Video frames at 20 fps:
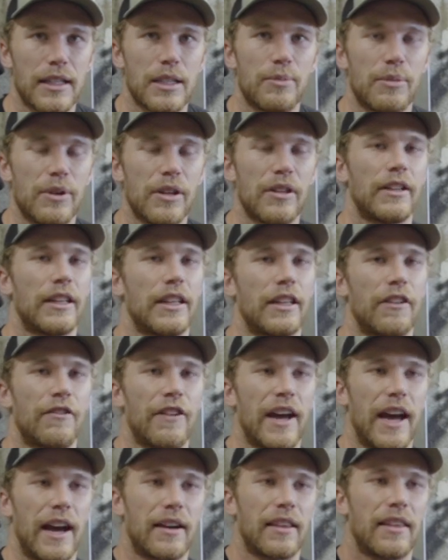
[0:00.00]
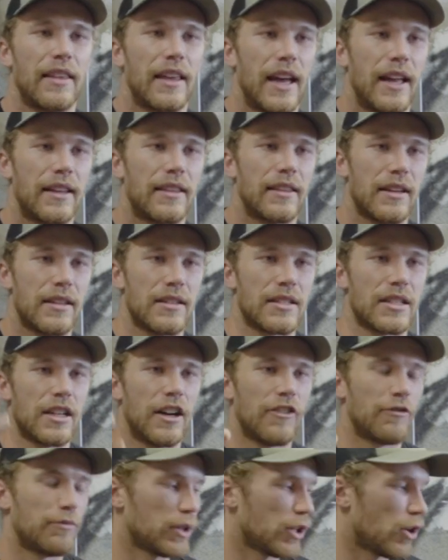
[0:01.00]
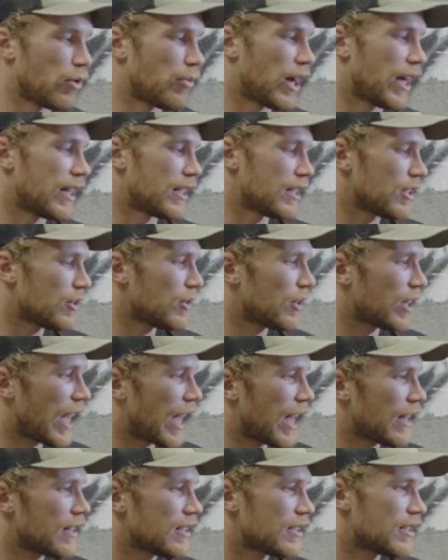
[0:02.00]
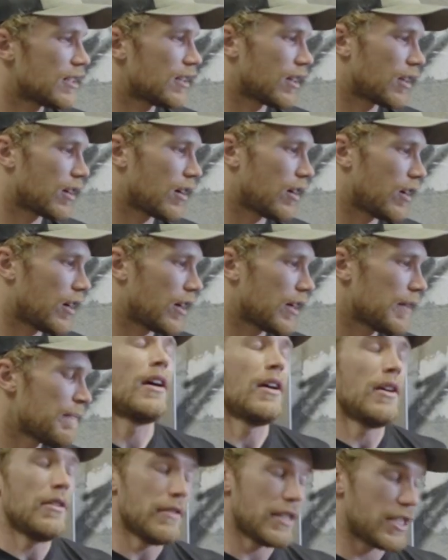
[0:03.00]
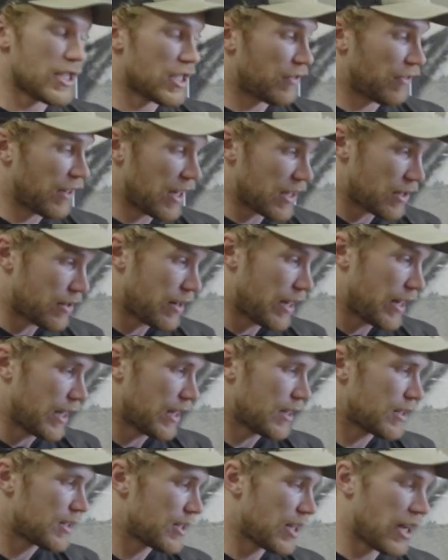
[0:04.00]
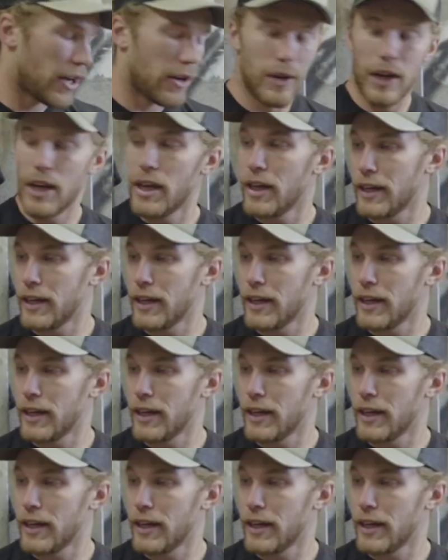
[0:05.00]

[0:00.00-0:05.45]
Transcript: it's purely the fact that there's enough blow by to do that to the car, which is frustrating. So